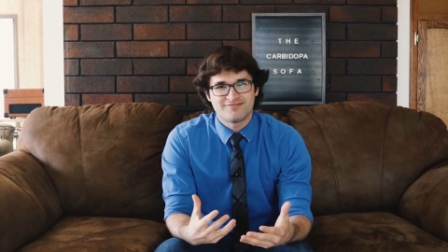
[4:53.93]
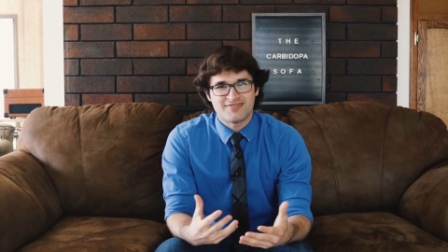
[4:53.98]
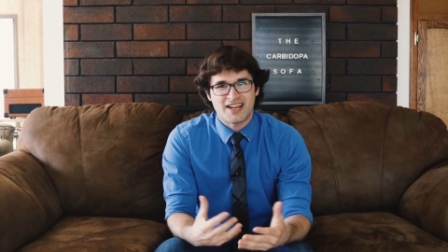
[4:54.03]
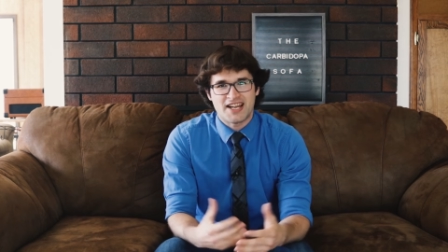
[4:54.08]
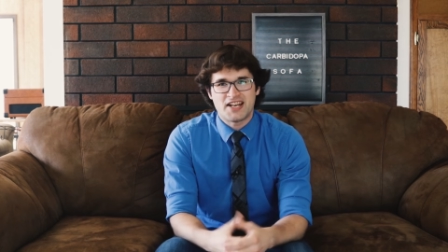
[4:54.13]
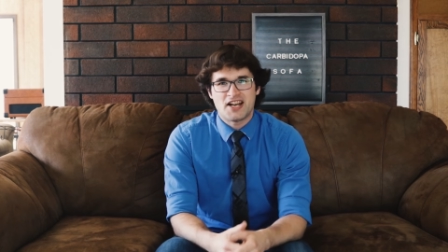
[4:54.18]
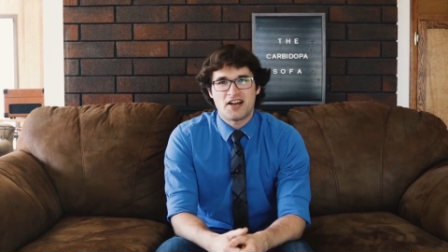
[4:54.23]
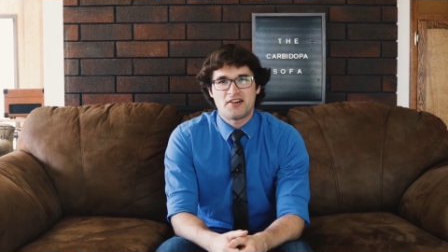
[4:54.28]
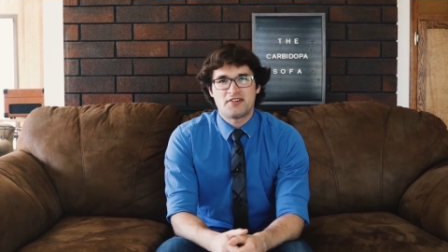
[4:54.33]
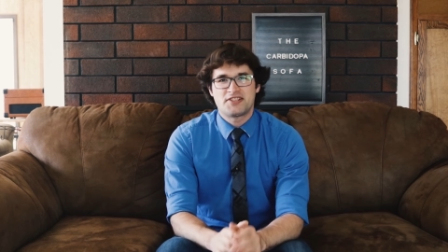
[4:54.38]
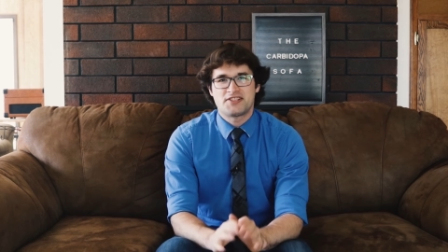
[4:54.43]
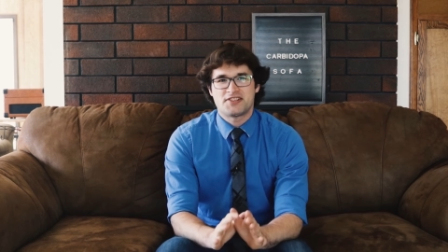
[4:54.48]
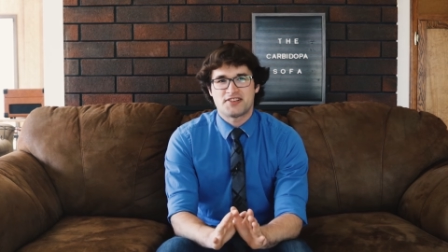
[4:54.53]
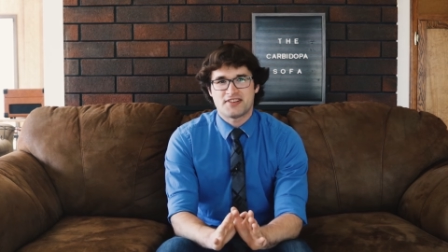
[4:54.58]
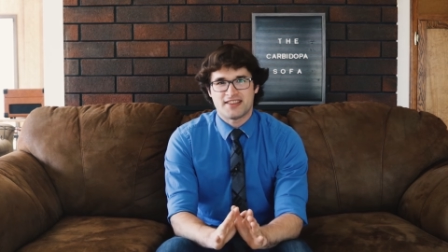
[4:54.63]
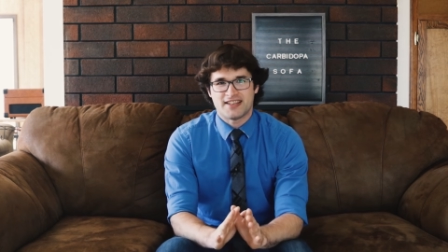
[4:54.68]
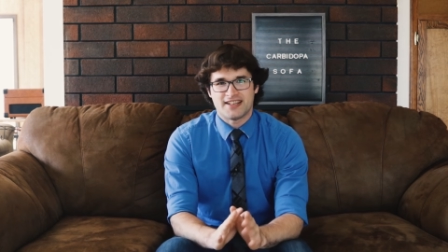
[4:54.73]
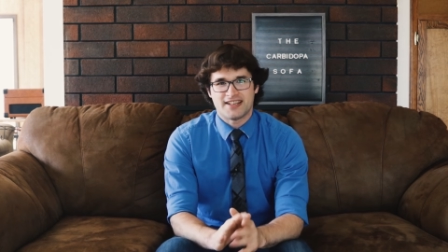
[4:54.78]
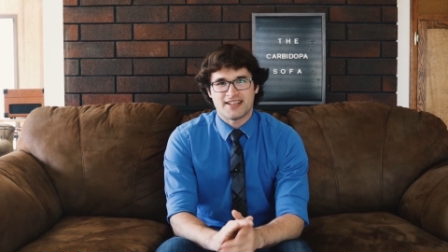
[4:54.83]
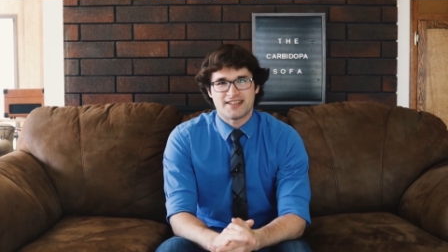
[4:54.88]
I know what you're
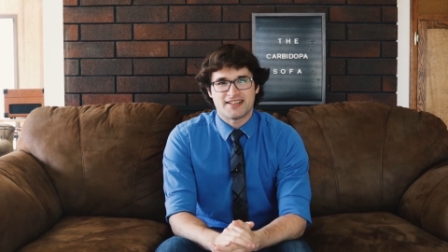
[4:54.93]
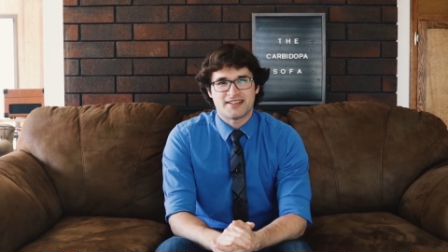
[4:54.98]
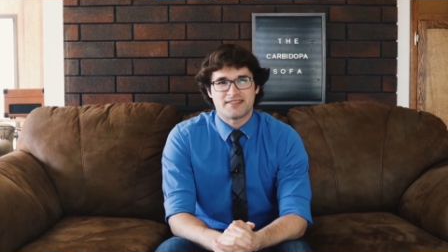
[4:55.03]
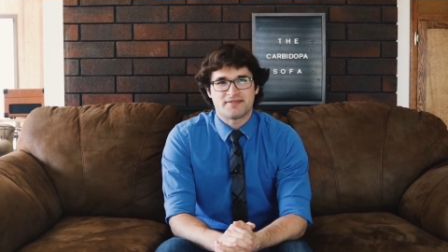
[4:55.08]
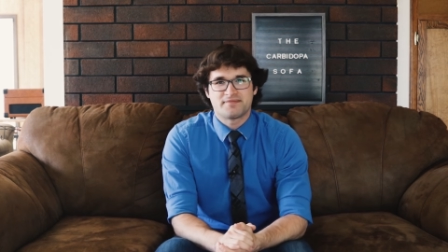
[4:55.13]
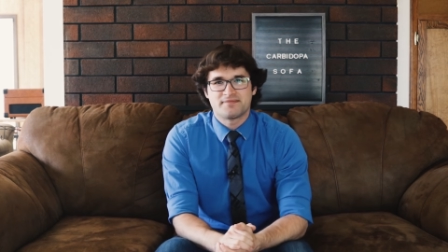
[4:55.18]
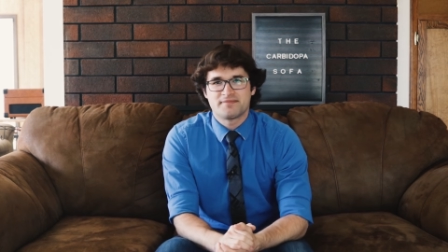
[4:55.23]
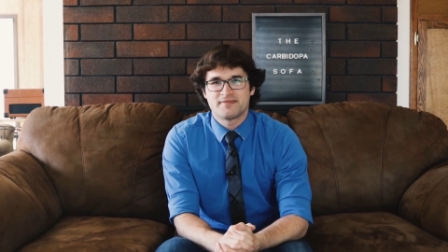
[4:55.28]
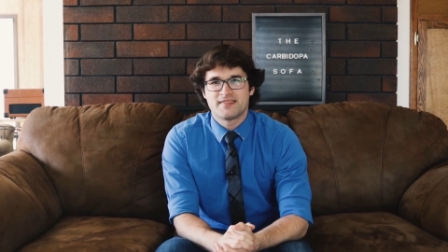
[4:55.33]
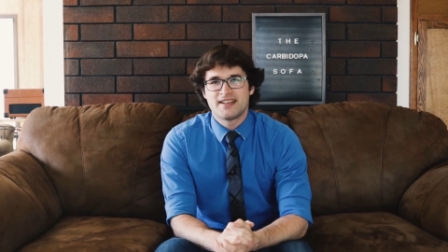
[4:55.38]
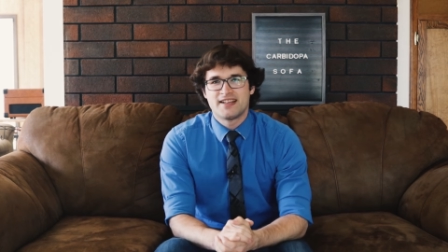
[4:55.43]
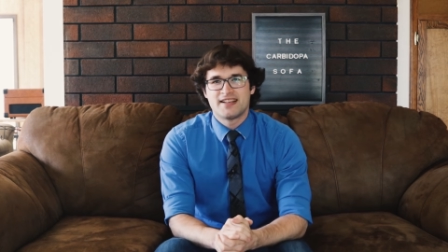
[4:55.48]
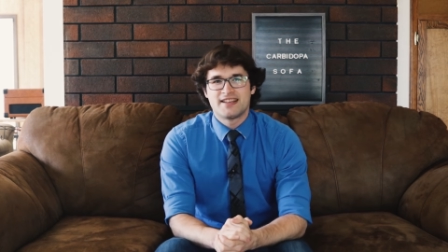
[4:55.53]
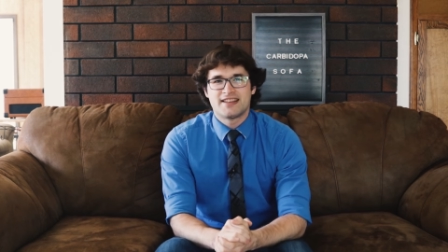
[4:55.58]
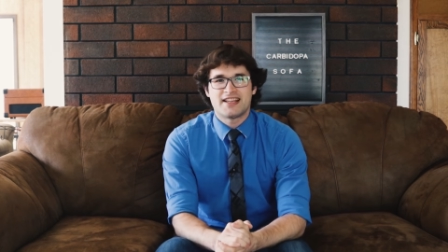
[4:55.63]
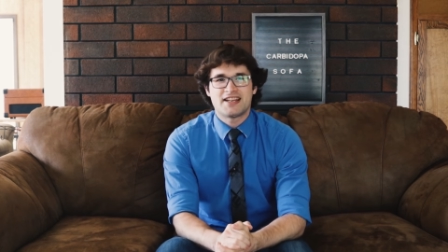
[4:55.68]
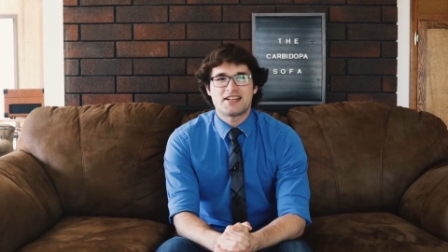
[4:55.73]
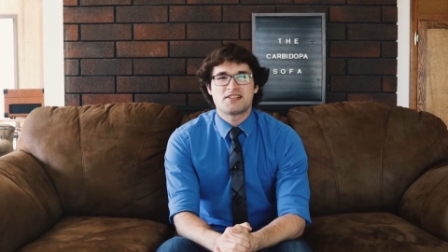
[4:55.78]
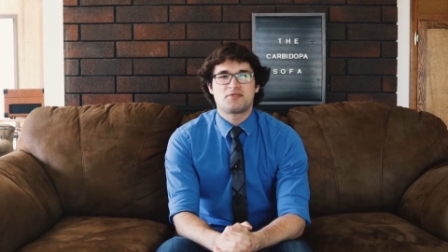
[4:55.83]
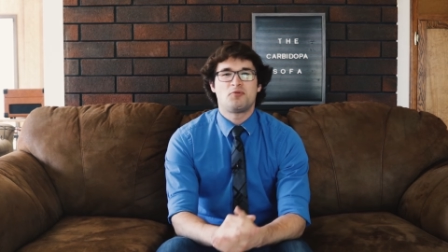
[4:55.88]
thinking.
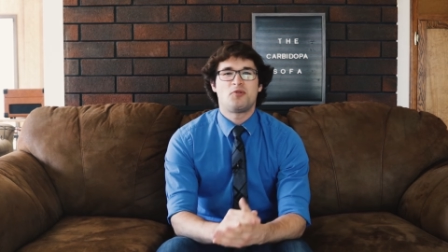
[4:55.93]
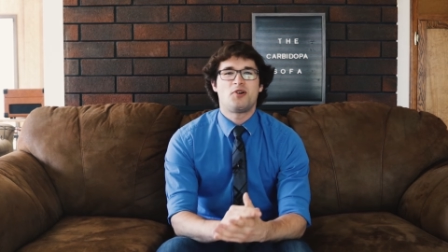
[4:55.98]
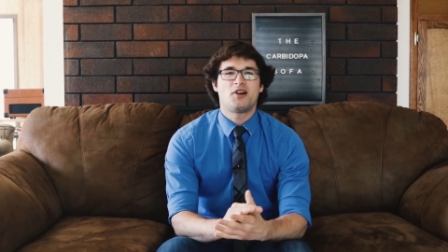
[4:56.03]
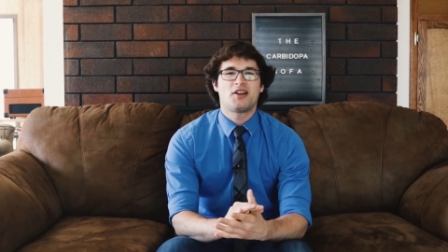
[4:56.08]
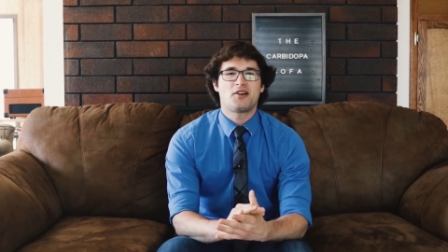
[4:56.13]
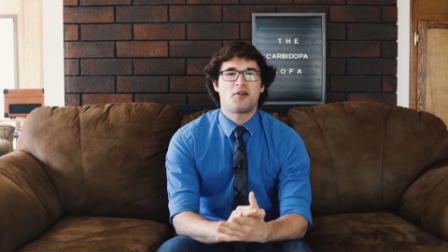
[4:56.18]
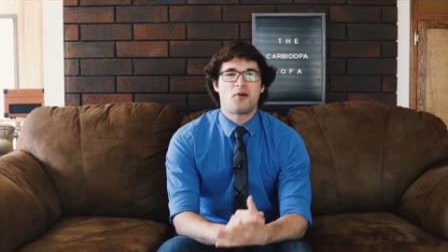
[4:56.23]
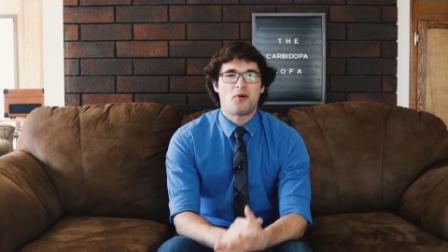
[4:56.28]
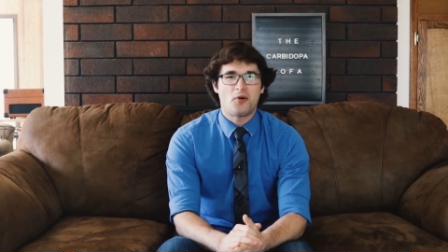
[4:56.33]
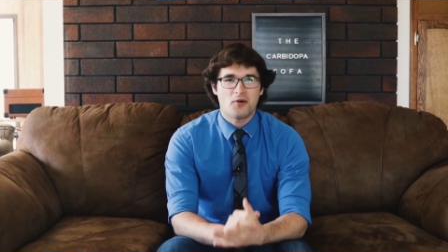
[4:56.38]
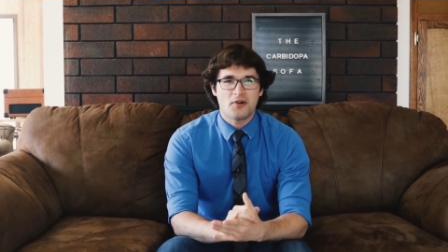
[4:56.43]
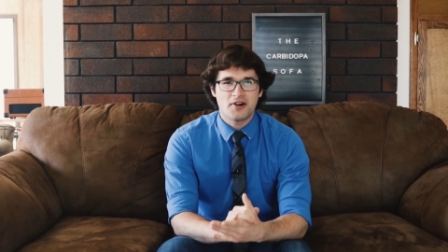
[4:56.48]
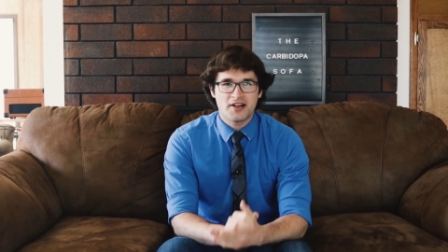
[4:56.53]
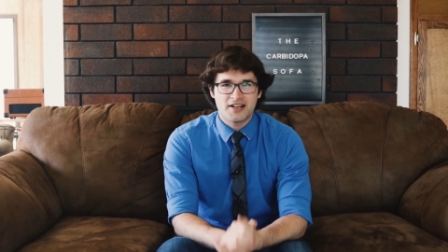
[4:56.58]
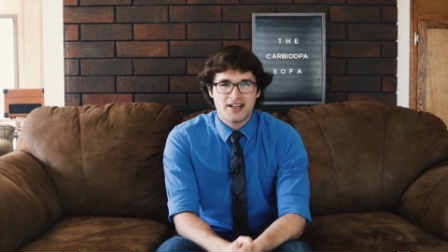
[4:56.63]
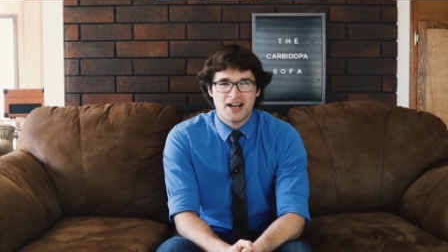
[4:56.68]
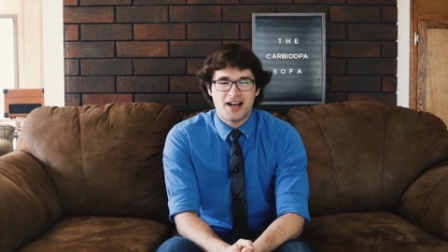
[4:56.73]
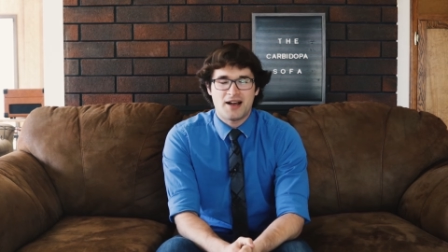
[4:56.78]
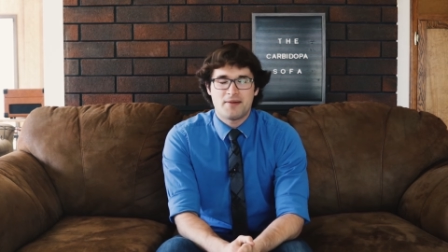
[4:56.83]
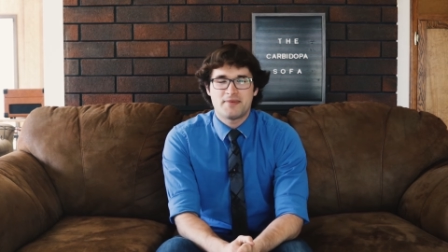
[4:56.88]
That is one
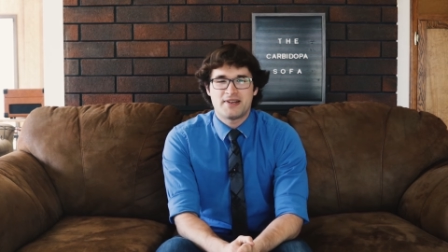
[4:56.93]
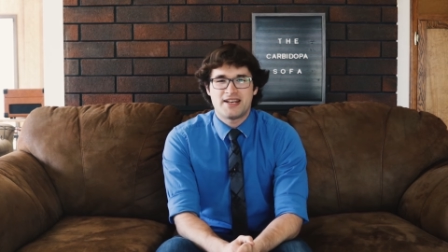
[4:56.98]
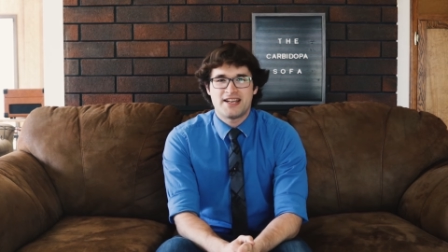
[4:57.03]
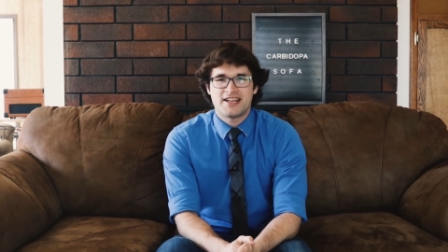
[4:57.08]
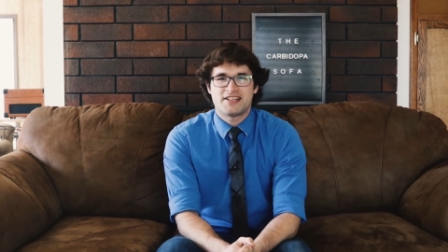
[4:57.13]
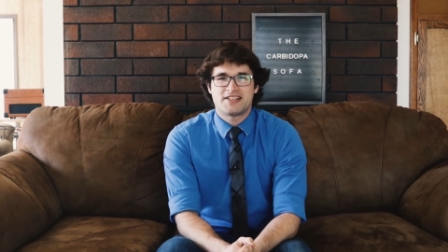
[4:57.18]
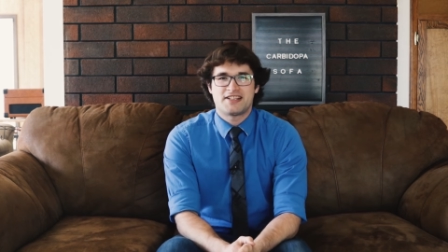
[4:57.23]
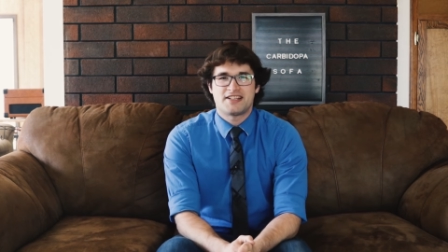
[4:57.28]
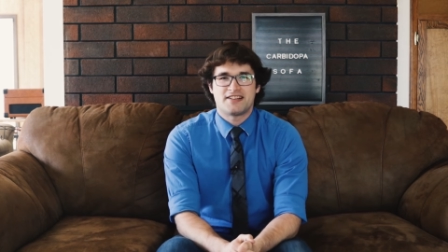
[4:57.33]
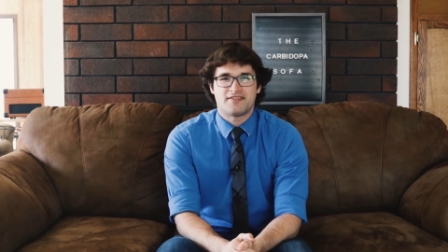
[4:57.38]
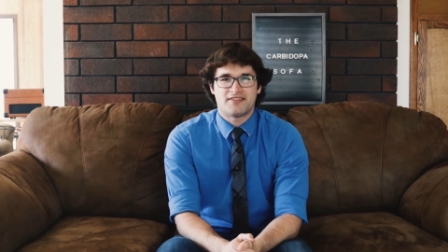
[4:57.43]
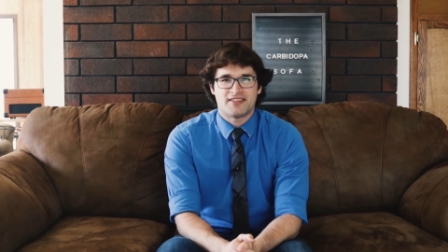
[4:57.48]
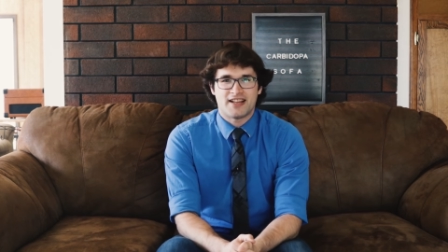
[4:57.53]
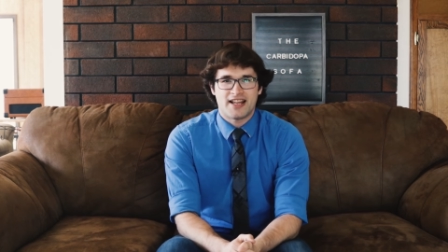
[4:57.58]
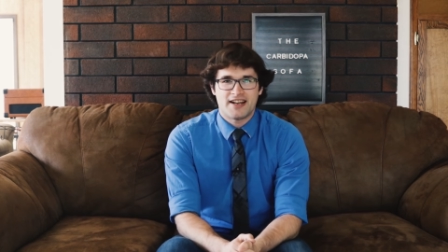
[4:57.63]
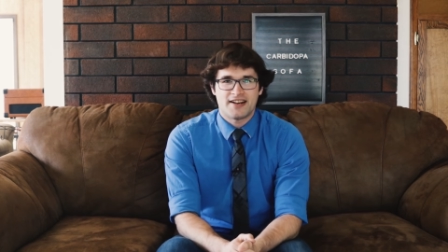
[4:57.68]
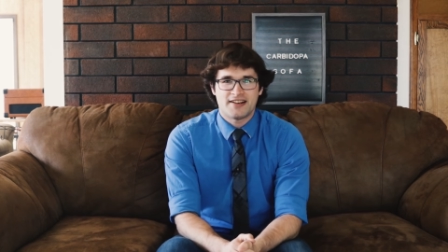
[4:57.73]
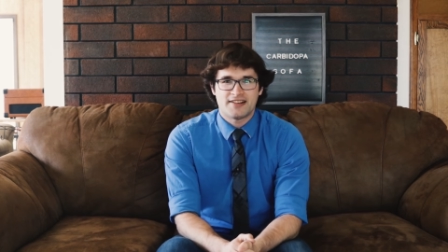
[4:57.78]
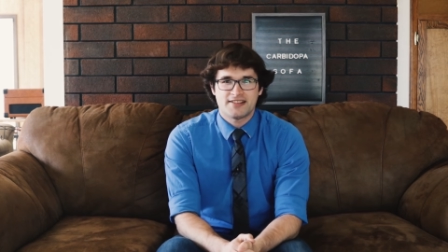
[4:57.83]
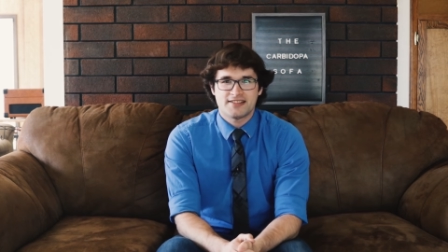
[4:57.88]
horrid combination of
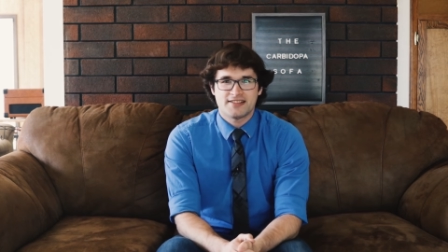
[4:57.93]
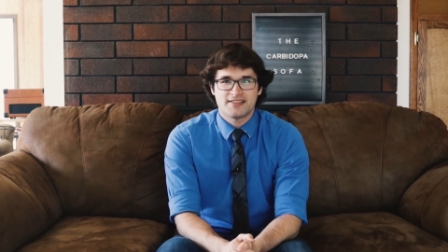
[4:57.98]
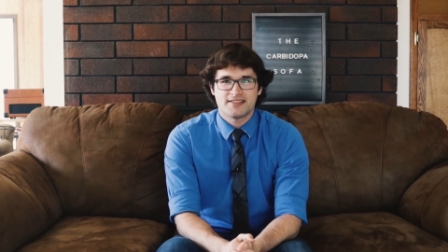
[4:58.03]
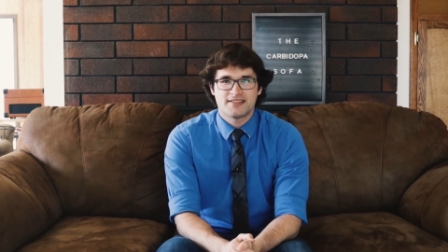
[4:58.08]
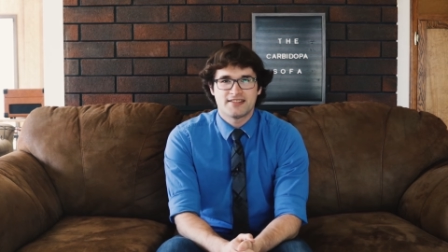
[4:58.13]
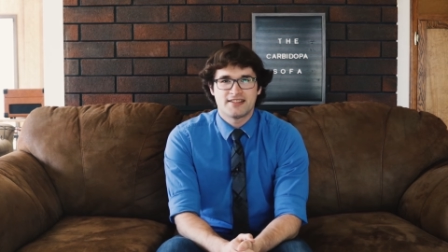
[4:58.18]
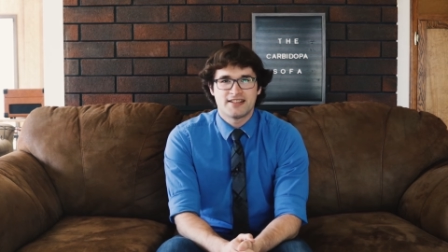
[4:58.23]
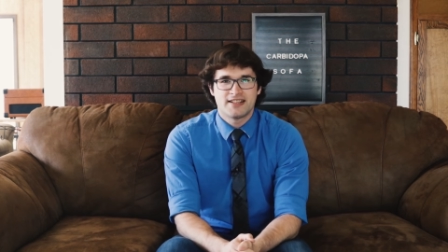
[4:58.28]
letters.